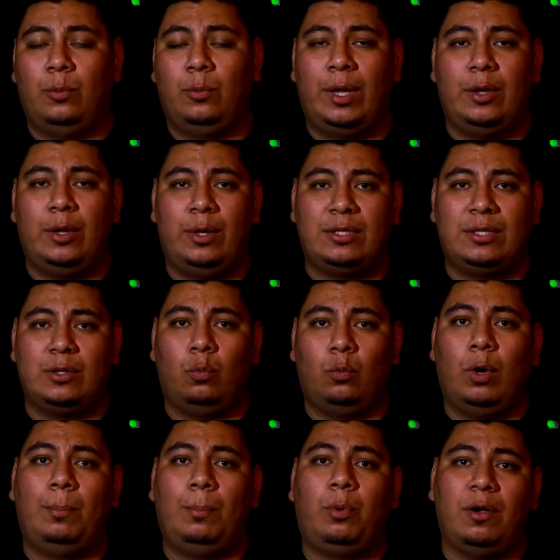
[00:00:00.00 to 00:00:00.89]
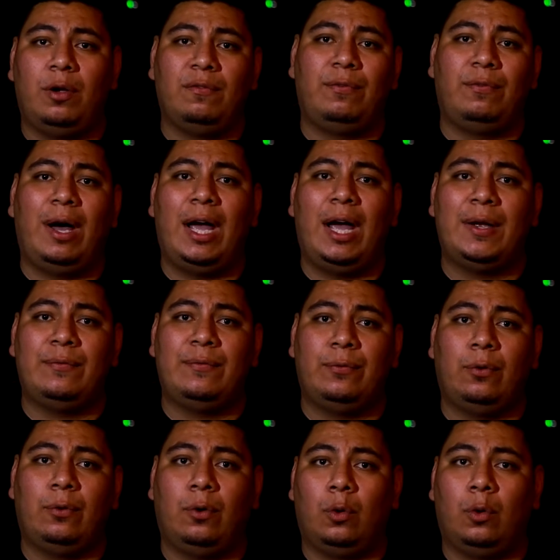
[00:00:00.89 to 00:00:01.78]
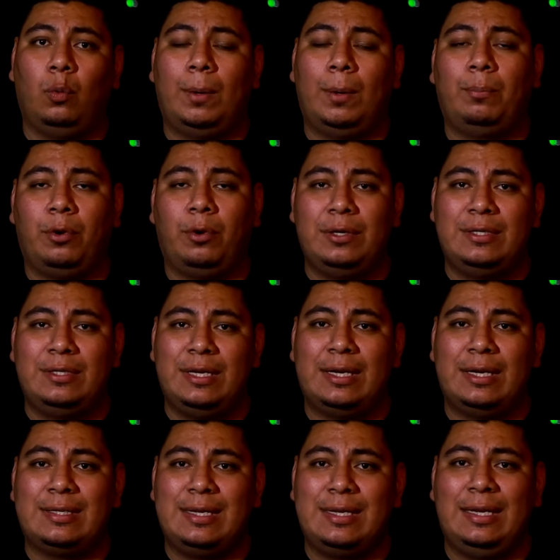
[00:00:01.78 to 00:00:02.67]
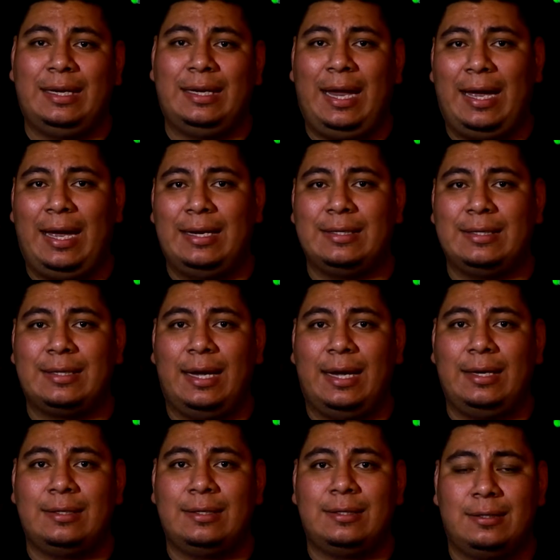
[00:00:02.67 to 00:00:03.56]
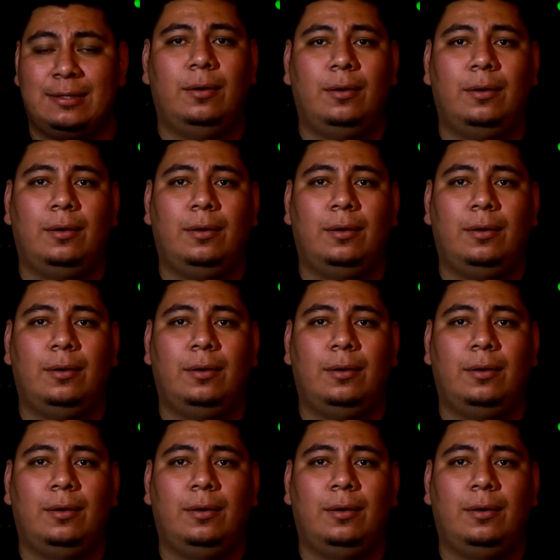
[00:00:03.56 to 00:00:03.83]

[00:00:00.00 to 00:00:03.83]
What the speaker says: whether it's a 1.5 or 1.6 in Canon's case.